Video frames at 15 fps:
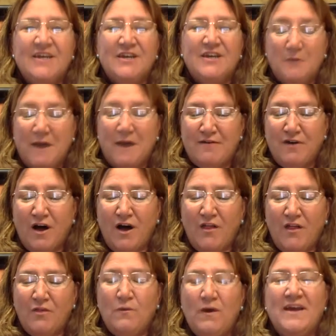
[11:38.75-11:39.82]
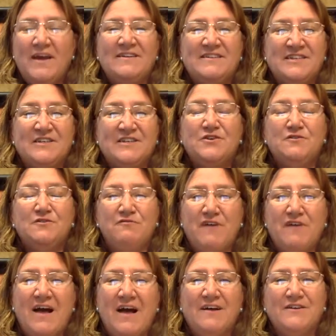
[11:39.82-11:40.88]
you have all the way until you
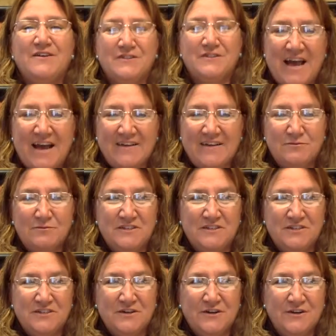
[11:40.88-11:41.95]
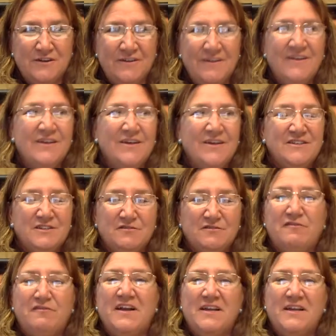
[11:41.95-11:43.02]
file your tax return to
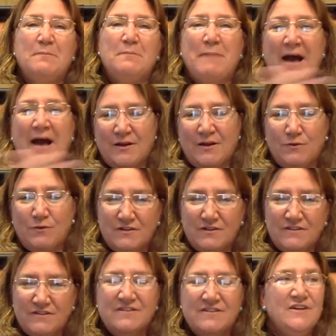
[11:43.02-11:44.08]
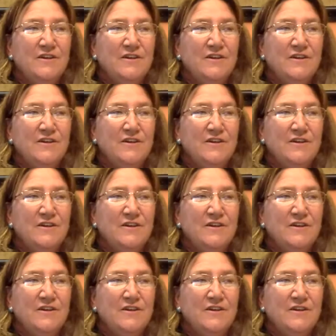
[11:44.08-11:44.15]
fund it backwards.